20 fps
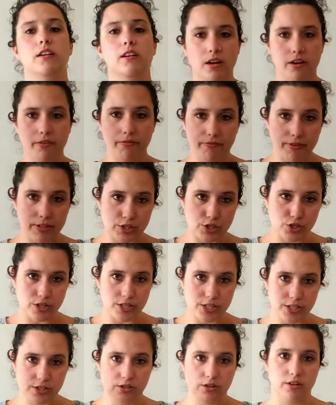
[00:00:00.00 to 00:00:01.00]

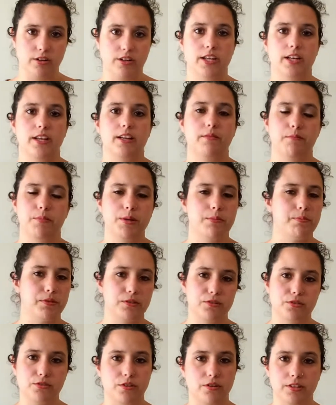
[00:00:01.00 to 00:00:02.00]
officially starting, people
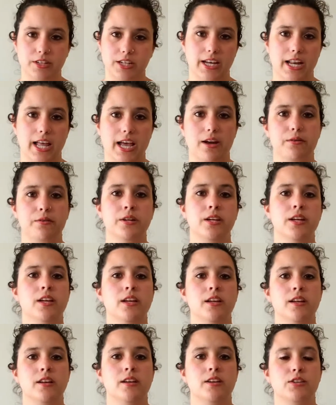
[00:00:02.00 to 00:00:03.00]
are starting now.
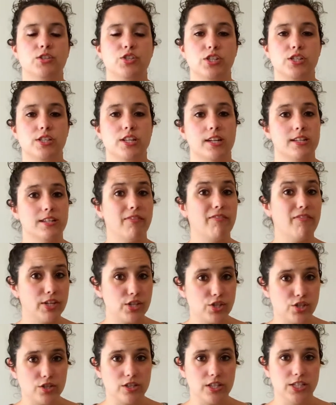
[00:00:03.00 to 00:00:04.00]
She's not
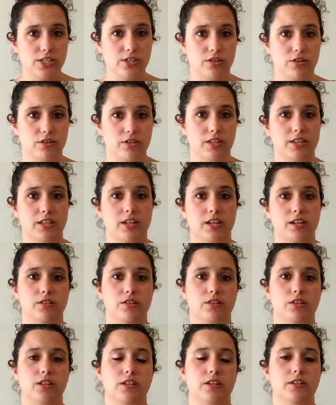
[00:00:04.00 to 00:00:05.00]
officially starting the
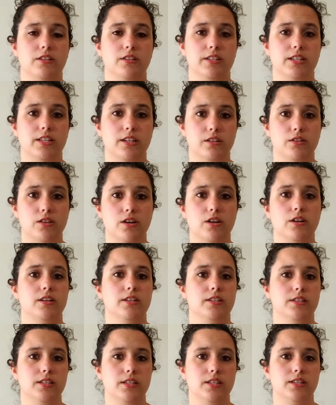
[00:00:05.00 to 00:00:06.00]
knit along
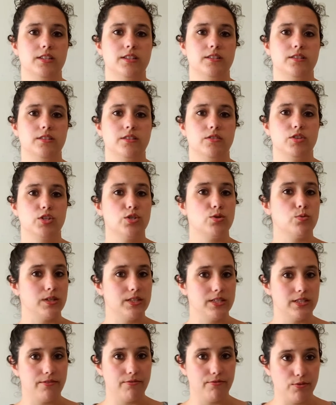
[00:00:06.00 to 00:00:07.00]
until the
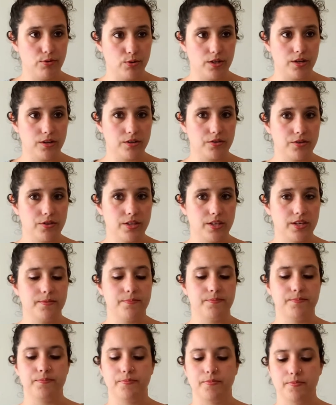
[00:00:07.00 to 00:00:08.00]
24th.
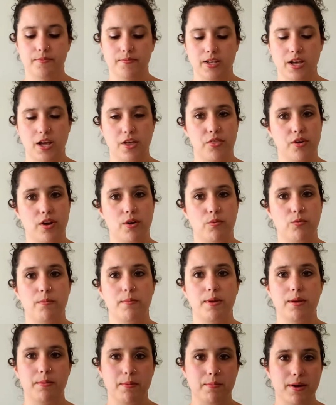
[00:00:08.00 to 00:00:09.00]
I thought, well,
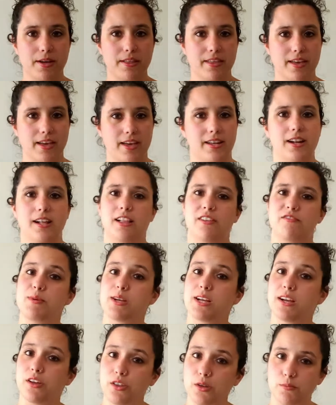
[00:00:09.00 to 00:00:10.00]
maybe by then I'll have
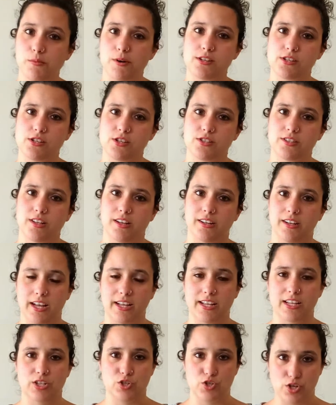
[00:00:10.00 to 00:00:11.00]
my other projects done.
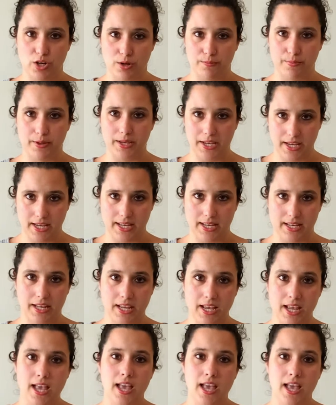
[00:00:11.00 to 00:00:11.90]
I can jump in,